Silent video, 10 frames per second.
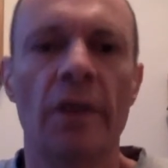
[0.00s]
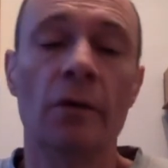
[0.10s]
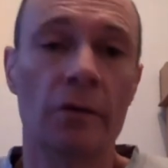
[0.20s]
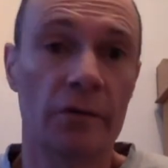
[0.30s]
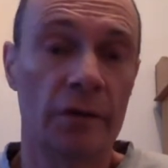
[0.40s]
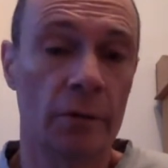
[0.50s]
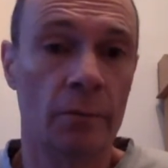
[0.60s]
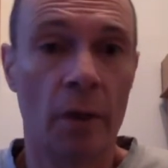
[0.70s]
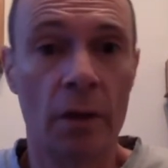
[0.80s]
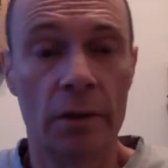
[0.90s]
You can still
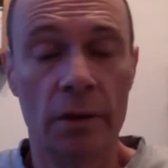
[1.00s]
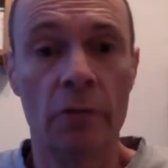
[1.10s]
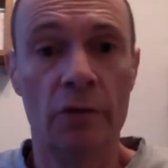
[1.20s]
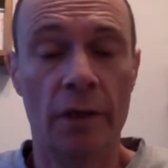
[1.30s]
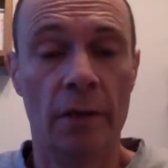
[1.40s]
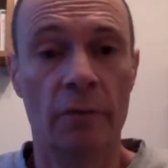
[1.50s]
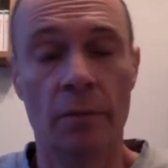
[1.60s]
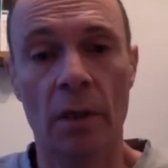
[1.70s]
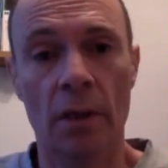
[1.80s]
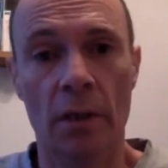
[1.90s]
use your Help to
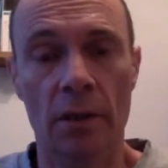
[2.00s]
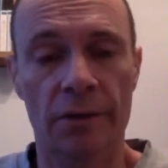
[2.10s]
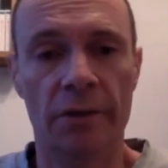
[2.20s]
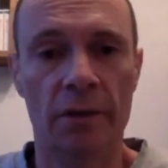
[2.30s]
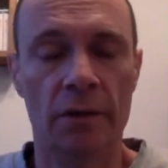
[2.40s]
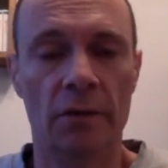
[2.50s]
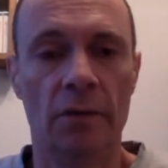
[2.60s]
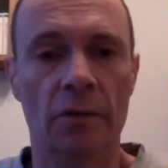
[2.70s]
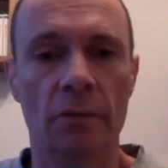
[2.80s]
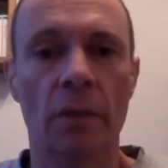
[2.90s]
Buy ISA
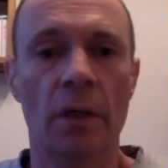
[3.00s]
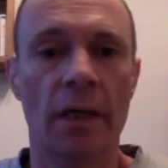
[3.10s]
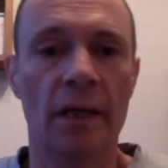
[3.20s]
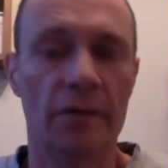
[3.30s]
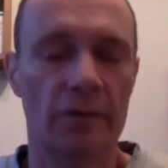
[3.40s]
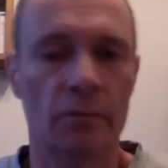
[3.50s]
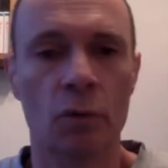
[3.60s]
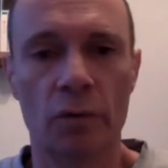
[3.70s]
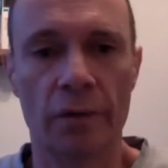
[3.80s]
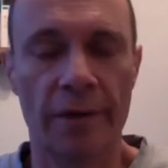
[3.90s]
to buy a house that's
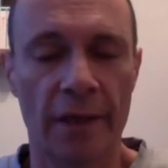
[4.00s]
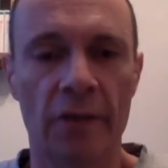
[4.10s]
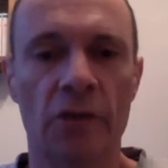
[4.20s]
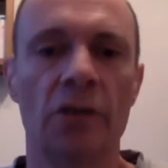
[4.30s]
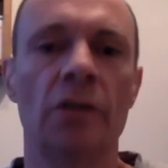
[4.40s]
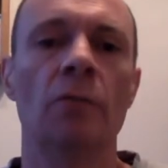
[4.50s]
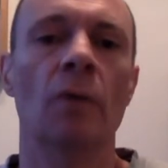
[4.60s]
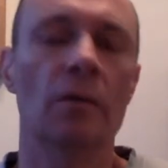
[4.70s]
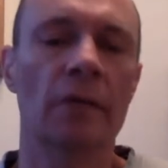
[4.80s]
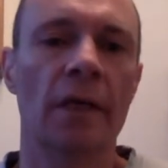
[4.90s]
more than that. It's just you
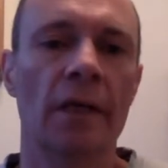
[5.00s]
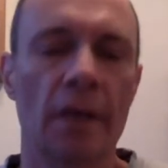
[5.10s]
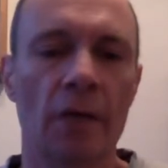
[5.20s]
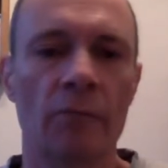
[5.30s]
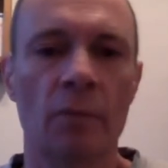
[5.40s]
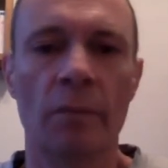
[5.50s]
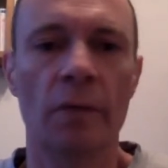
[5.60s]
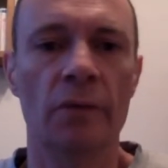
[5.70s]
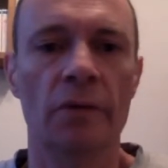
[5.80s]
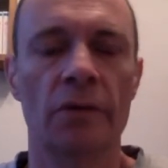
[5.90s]
won't get the government
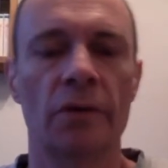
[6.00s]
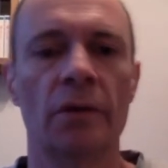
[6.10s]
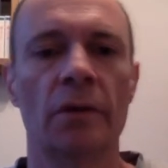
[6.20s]
bonus.